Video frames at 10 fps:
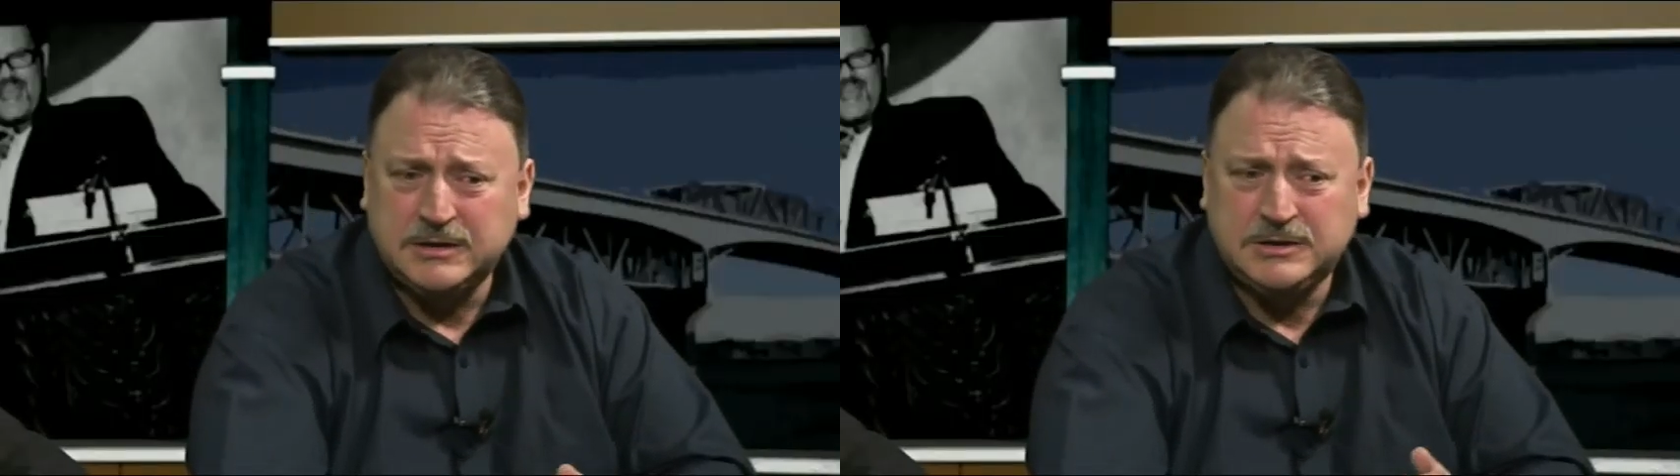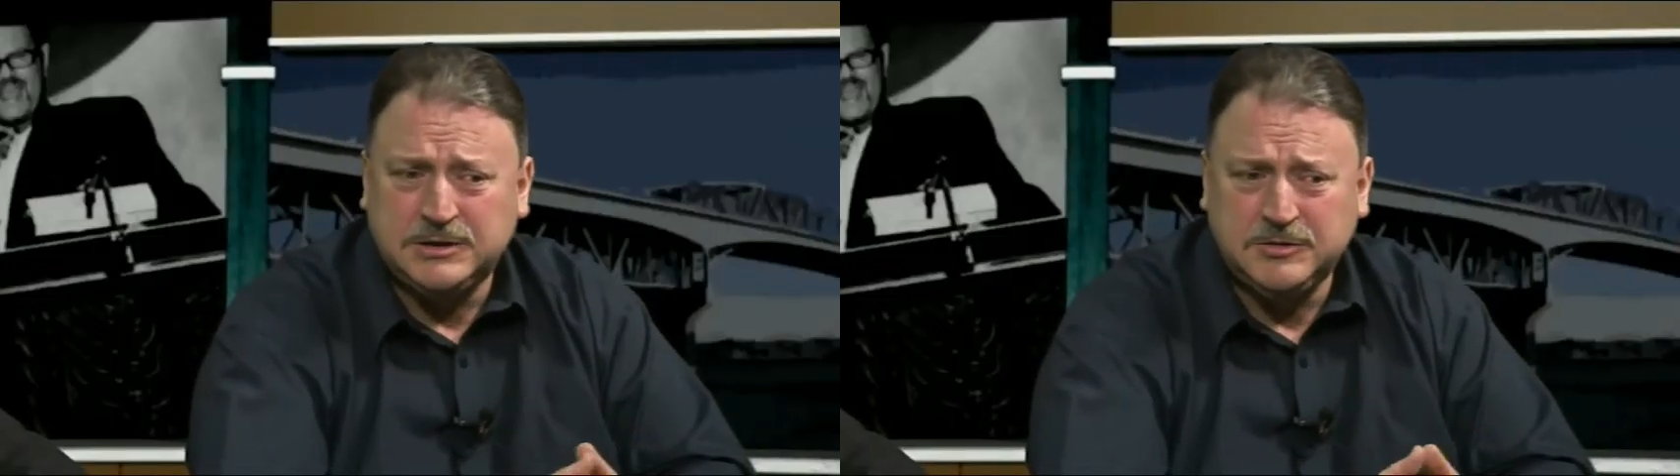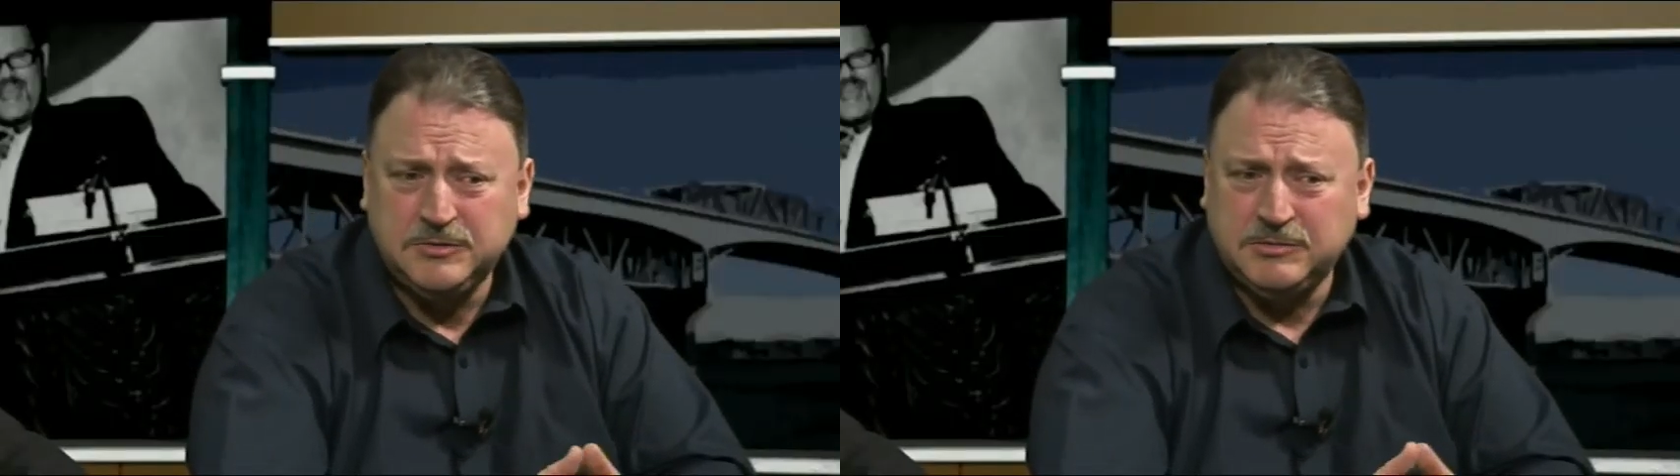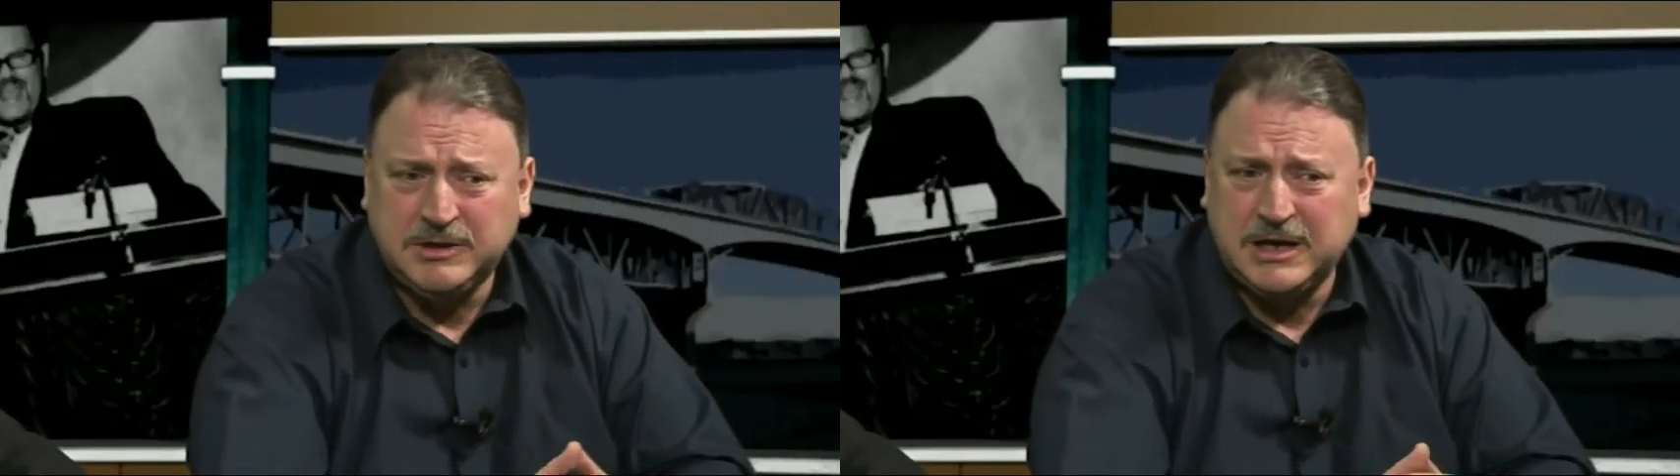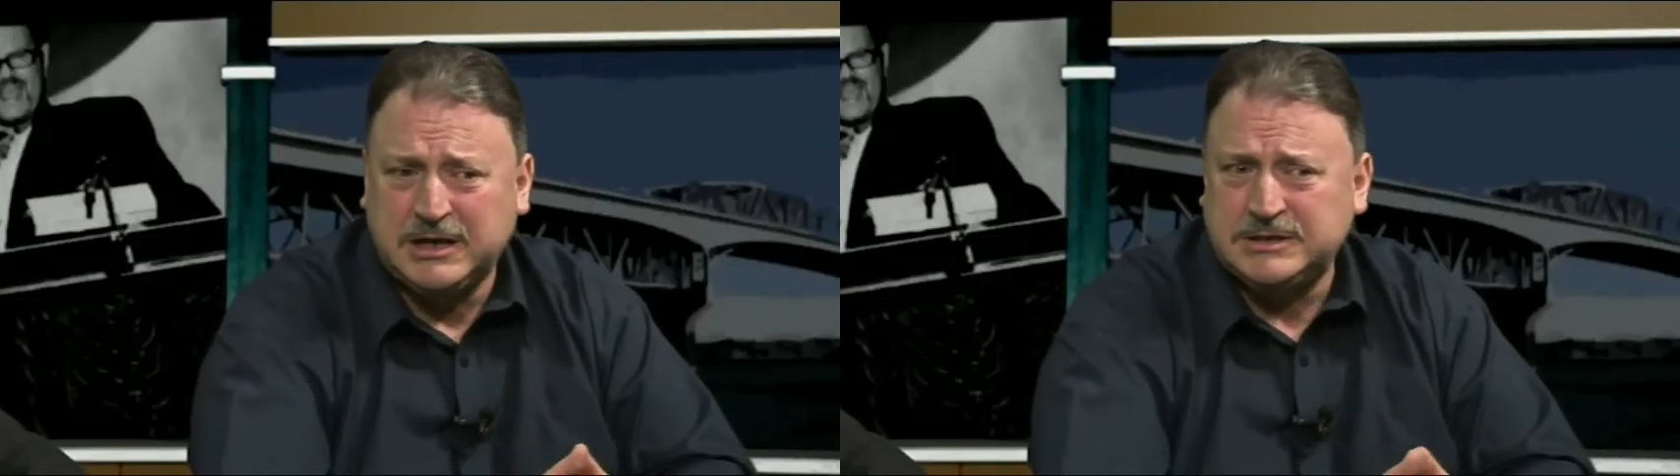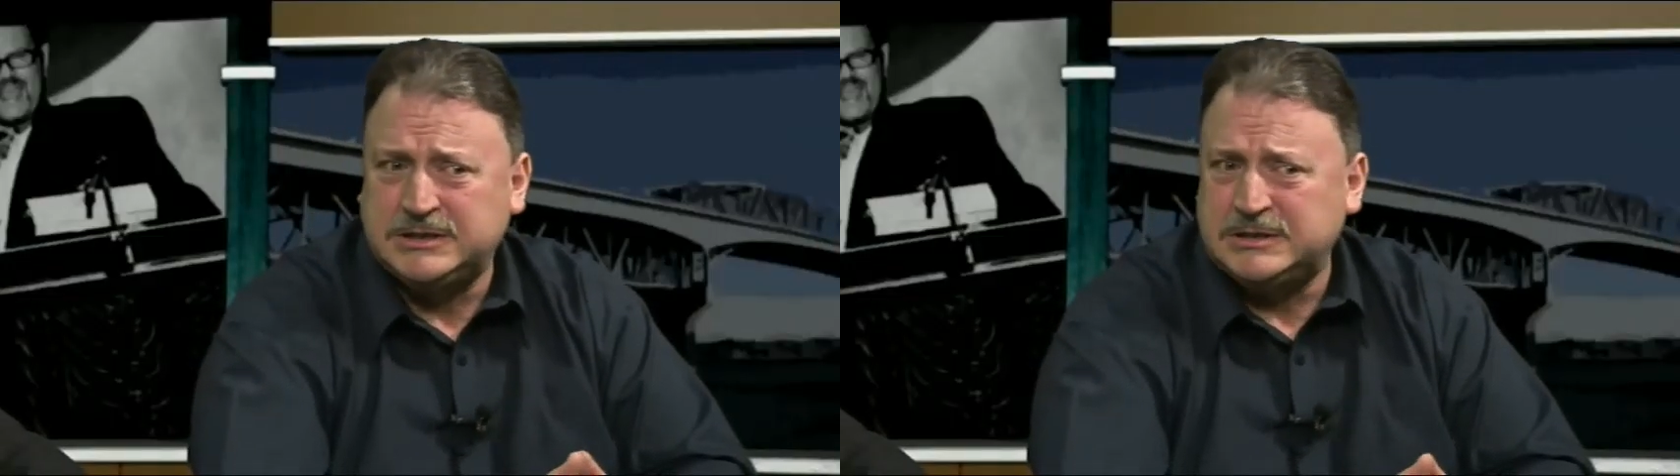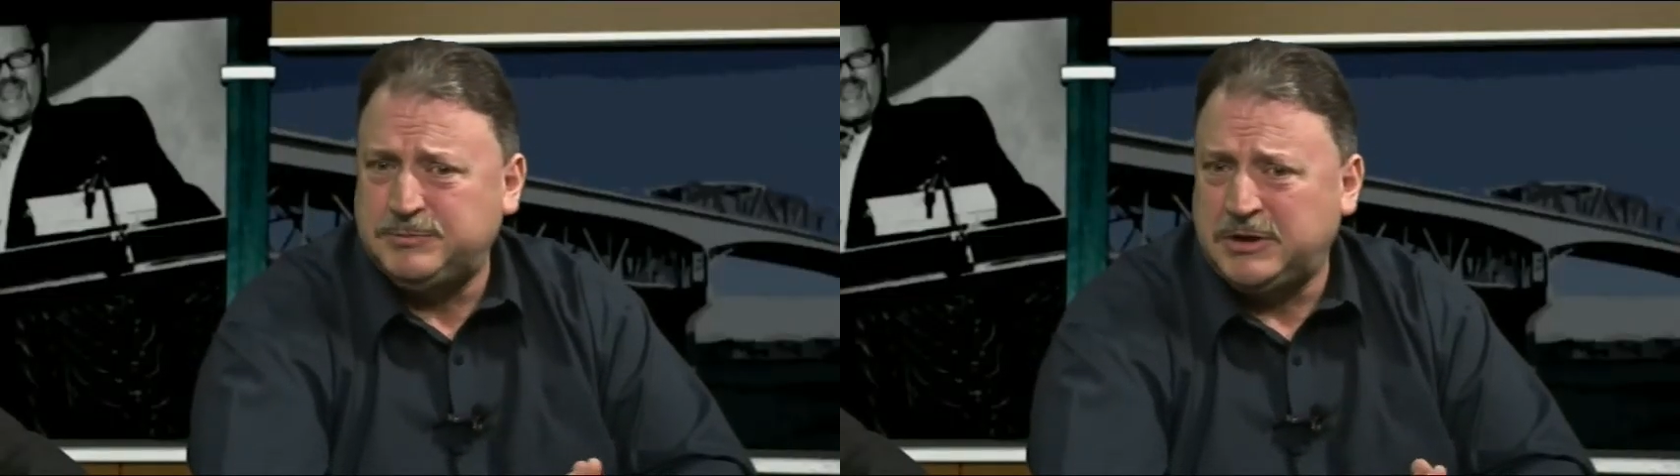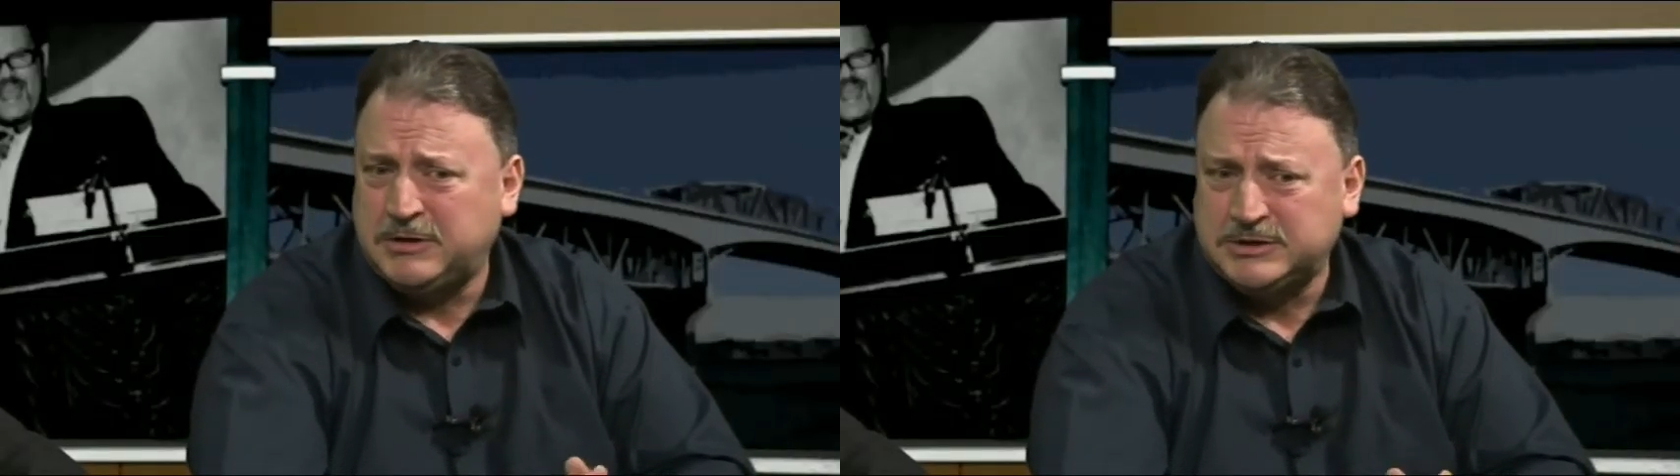to cast a
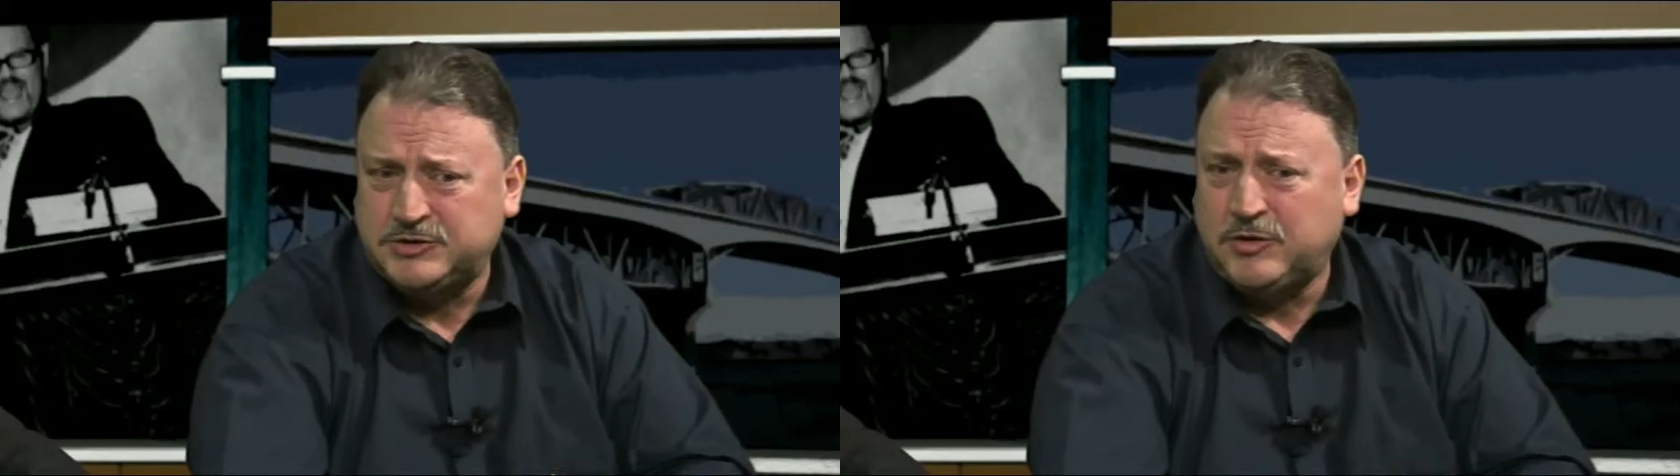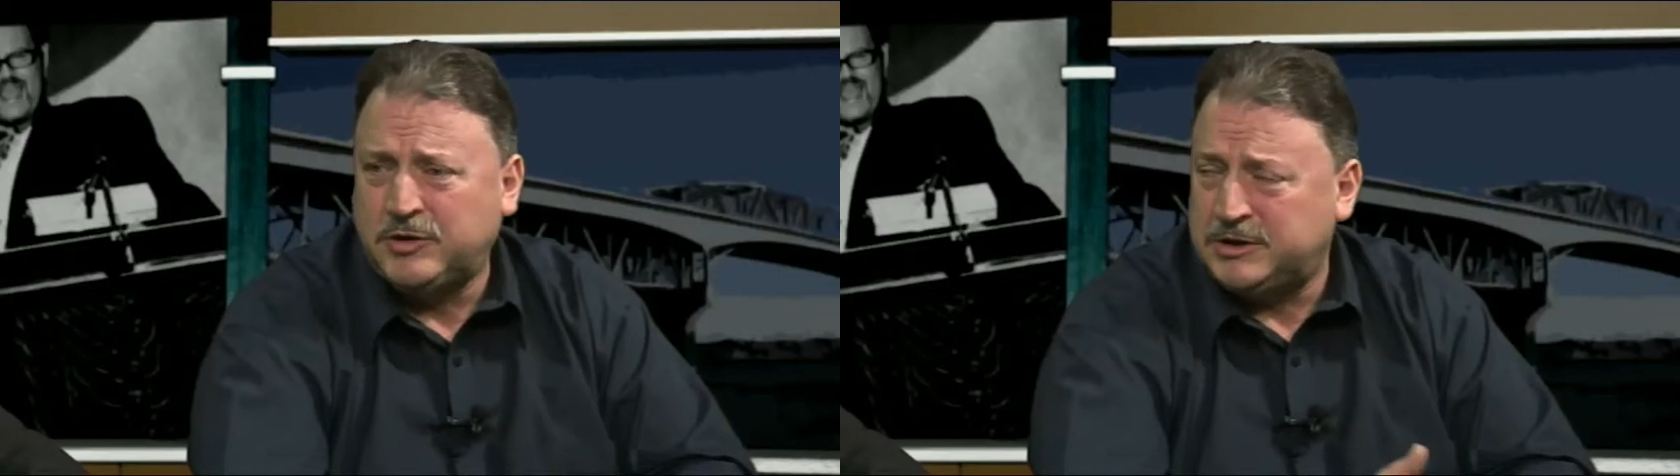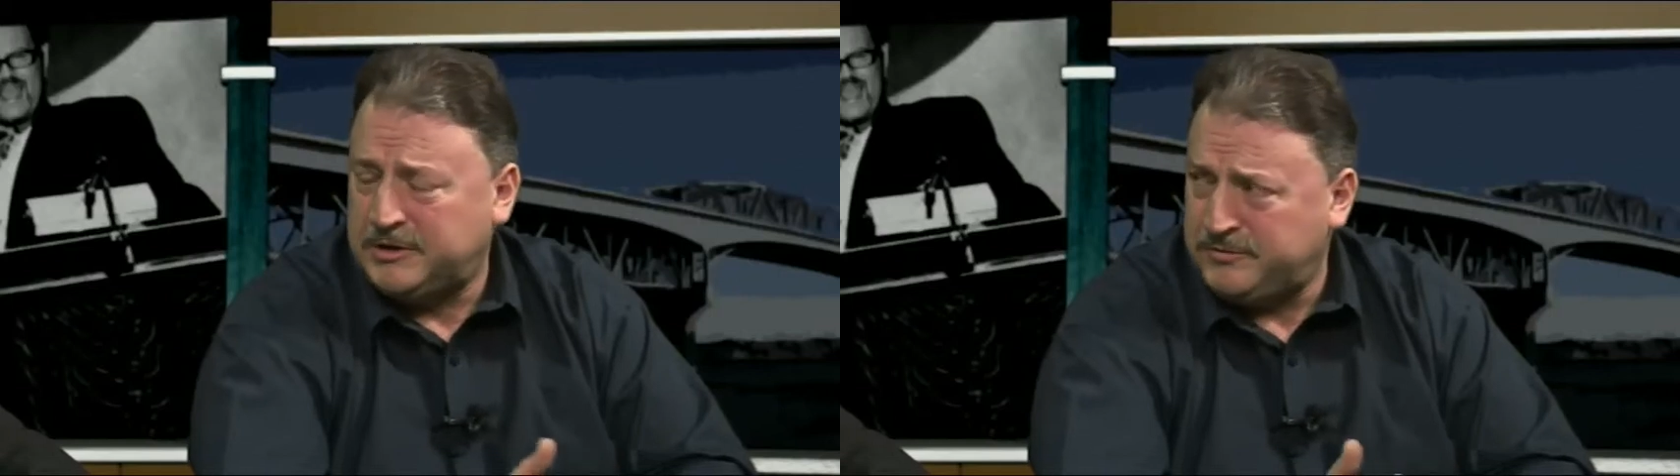spell strong enough